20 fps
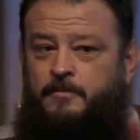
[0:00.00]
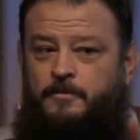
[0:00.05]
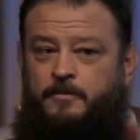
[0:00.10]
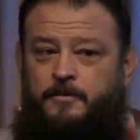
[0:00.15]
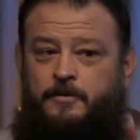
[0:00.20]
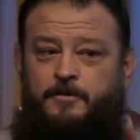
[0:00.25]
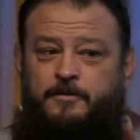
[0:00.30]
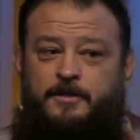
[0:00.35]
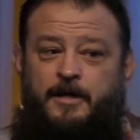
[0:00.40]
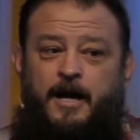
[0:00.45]

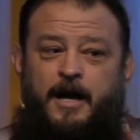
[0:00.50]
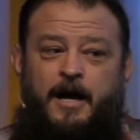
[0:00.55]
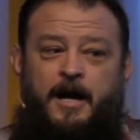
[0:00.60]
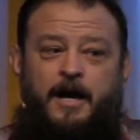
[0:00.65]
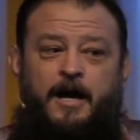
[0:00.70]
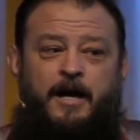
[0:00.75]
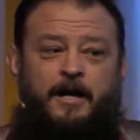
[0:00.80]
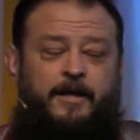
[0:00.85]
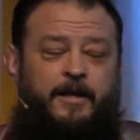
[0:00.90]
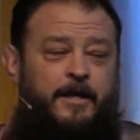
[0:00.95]
Your
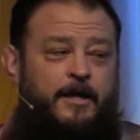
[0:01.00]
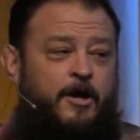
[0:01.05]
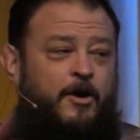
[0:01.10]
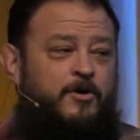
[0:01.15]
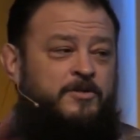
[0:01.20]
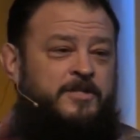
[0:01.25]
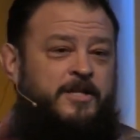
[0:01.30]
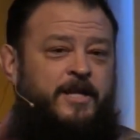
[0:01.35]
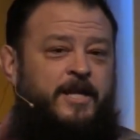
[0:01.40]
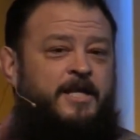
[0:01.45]
dog, he
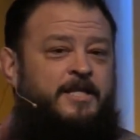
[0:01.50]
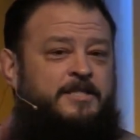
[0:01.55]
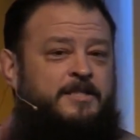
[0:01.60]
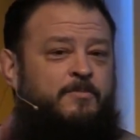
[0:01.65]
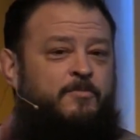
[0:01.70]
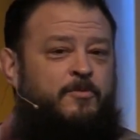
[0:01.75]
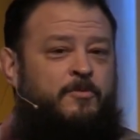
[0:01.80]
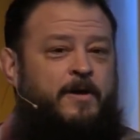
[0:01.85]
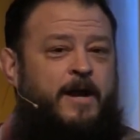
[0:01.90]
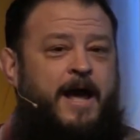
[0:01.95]
goes and eats
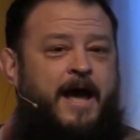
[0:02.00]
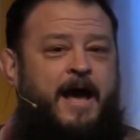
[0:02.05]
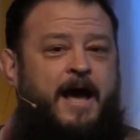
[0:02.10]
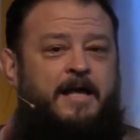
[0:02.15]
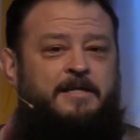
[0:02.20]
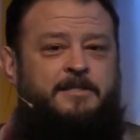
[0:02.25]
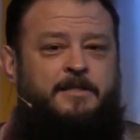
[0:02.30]
some grass.